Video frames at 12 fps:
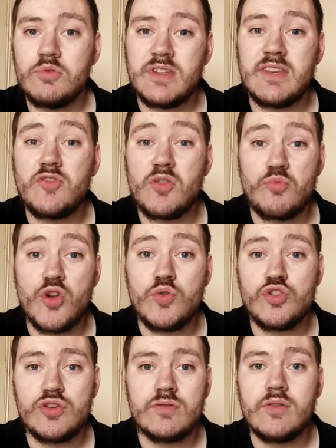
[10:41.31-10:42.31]
different
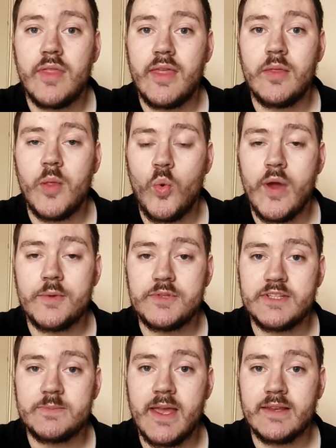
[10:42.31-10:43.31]
approach than what I was
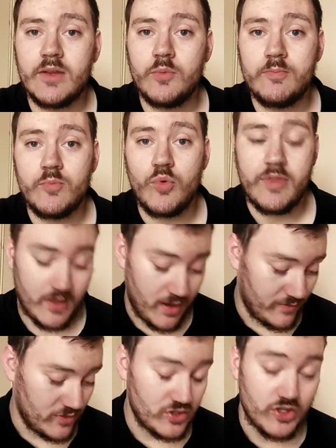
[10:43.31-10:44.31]
expecting with it
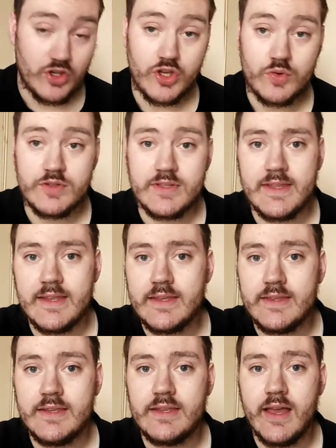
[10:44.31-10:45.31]
having to use
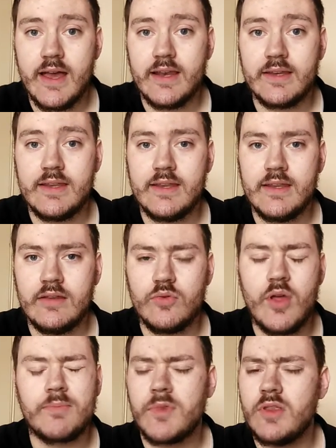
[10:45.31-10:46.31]
the Allen key,
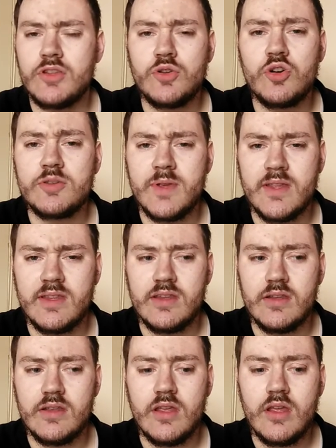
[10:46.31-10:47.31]
not the Torx bit and
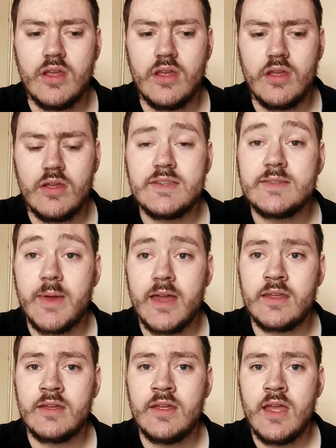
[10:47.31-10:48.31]
the
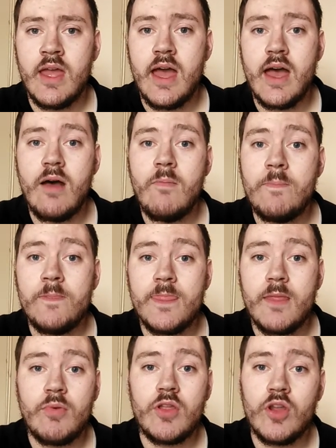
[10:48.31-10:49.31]
spanner.
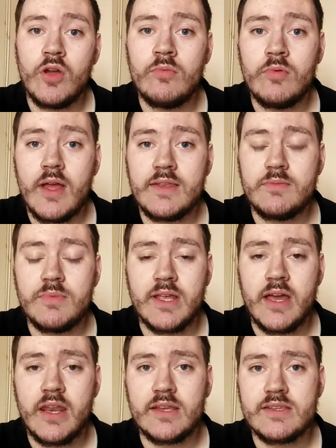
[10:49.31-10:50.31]
But you know, as a
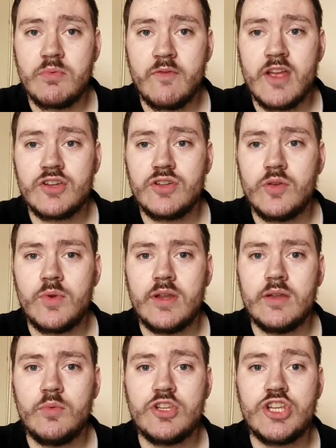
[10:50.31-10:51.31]
mechanic, as a professional,
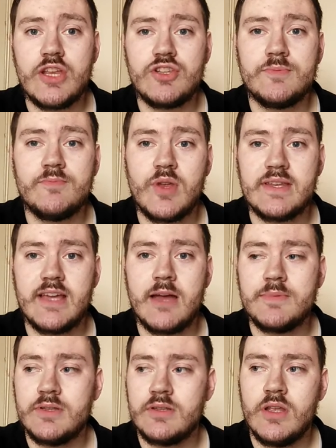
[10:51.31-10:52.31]
we change, we
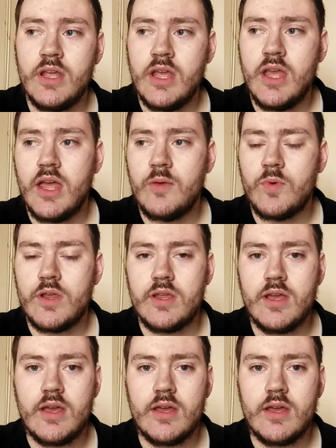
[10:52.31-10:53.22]
adapt, and we